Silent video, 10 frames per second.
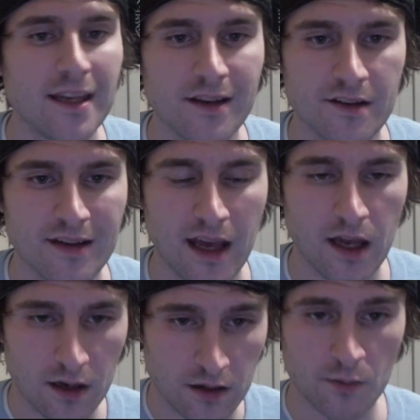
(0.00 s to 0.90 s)

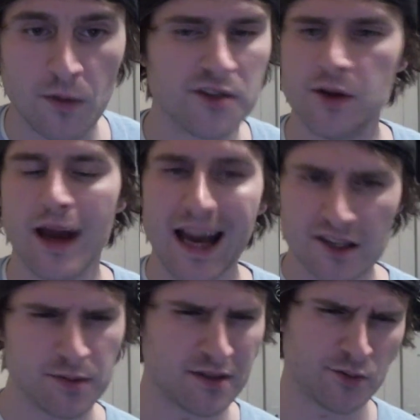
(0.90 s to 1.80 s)
Insane. There
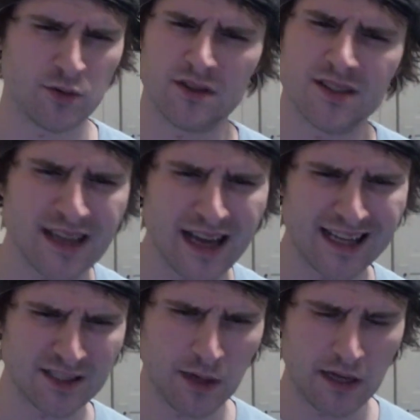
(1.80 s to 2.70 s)
has to be some sort of
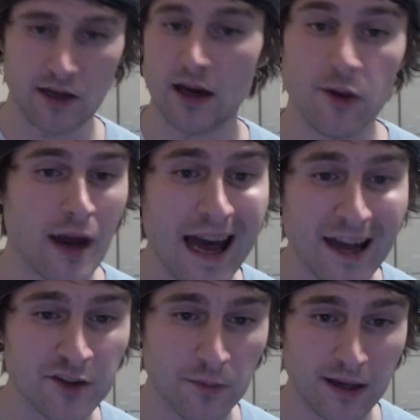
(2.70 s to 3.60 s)
science behind it. There
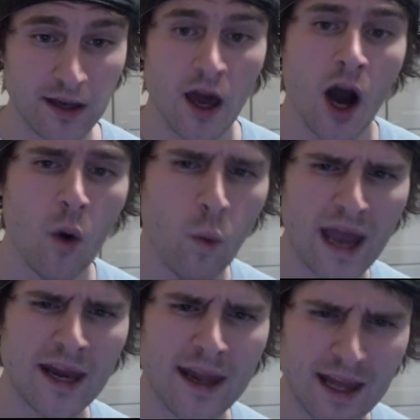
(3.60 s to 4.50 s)
has to be a
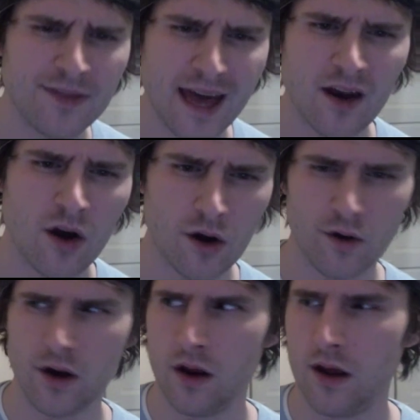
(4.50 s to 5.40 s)
way to hit that
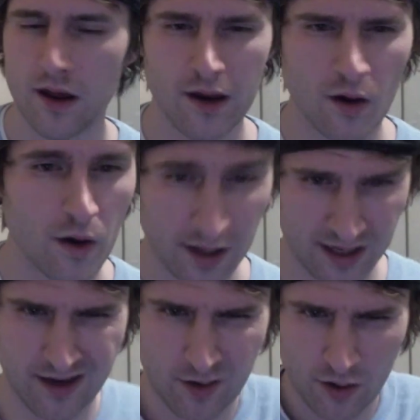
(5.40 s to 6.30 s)
hard. You know,
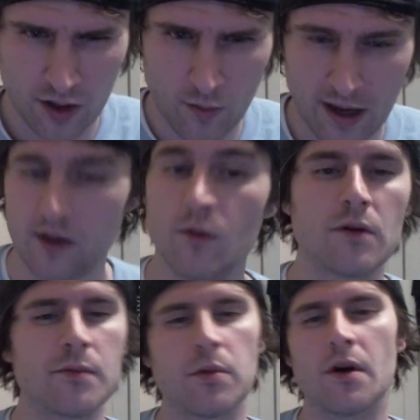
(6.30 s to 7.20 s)
and only weigh, it
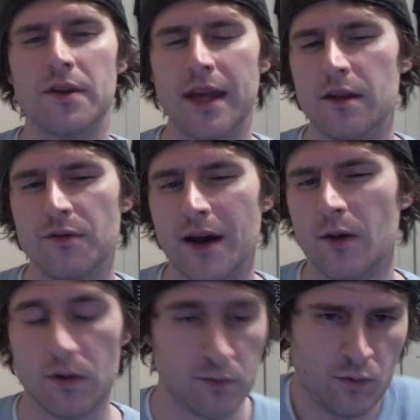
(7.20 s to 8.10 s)
was probably the day of the
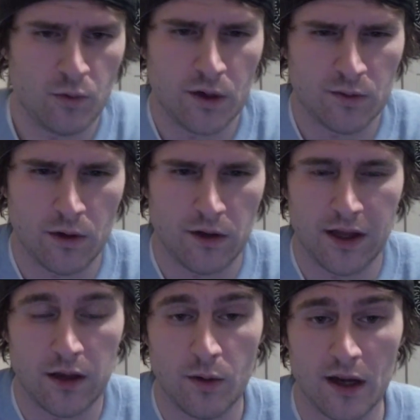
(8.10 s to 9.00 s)
fight. What do you
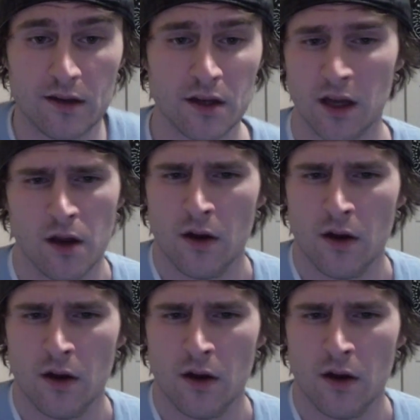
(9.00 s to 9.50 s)
think he weighs?